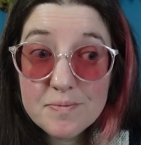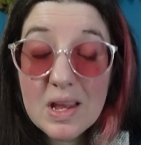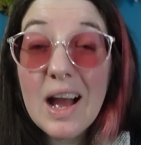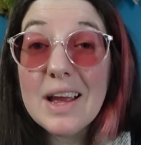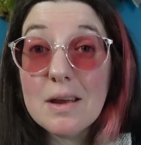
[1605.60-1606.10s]

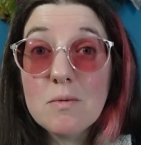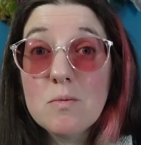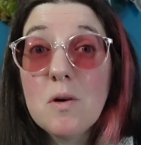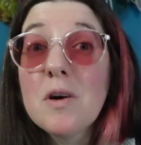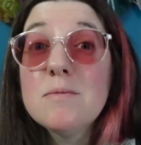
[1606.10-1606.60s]
hi,
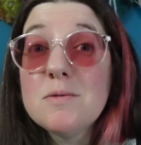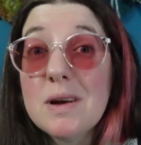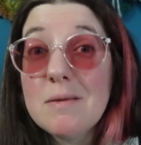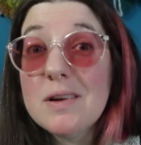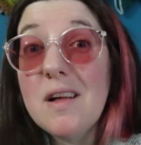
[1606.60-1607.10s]
welcome to my
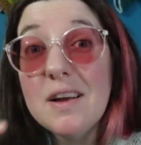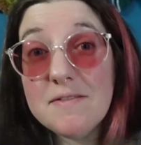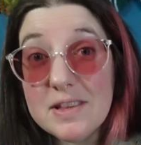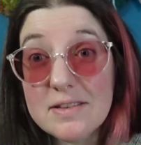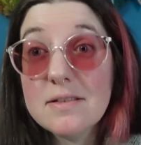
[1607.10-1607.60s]
real life.
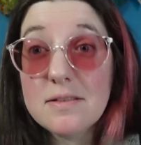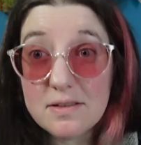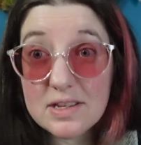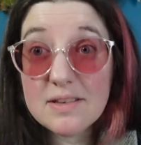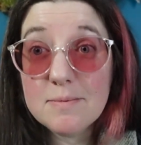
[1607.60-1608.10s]
This
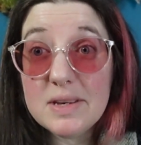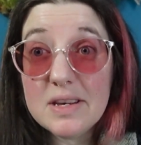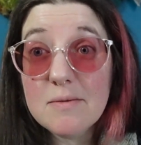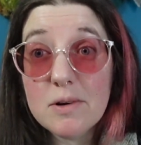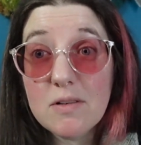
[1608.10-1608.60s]
is me
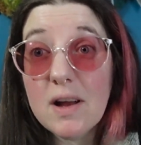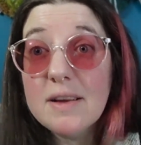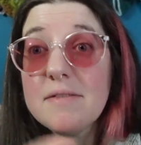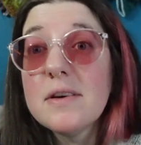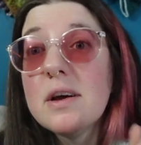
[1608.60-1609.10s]
in real
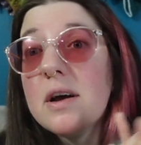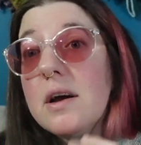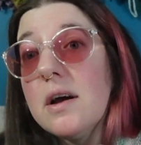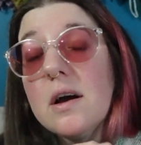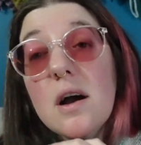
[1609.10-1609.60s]
life.
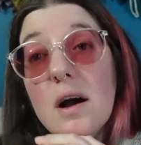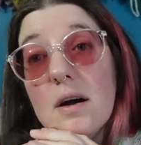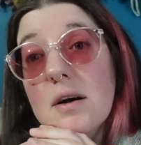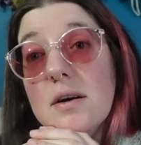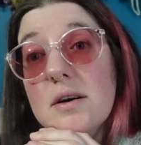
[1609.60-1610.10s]

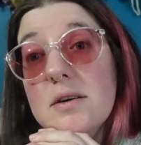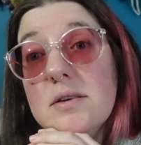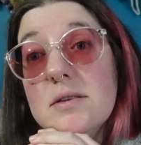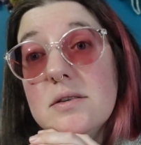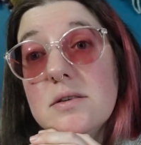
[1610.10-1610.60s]

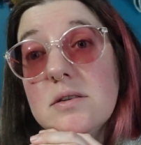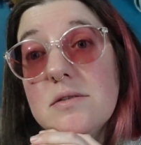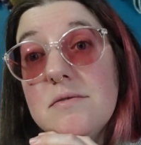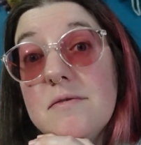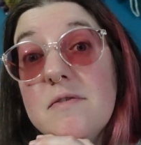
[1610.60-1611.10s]

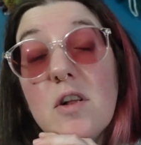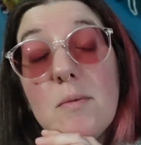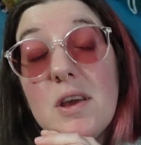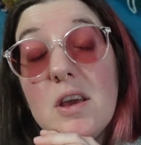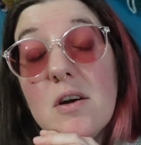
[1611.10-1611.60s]
Follow
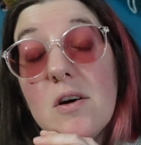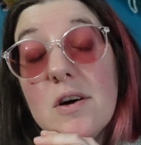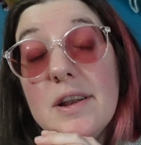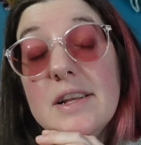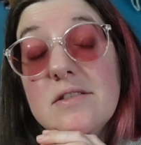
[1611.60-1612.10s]
me
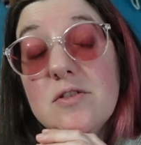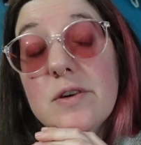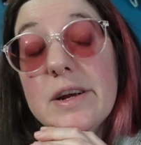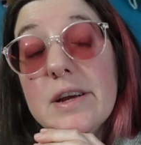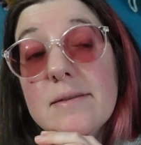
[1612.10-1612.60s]
on
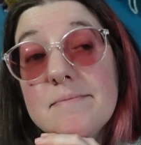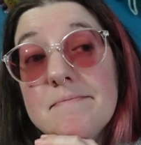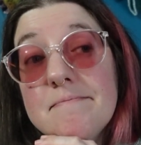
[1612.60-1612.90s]
Instagram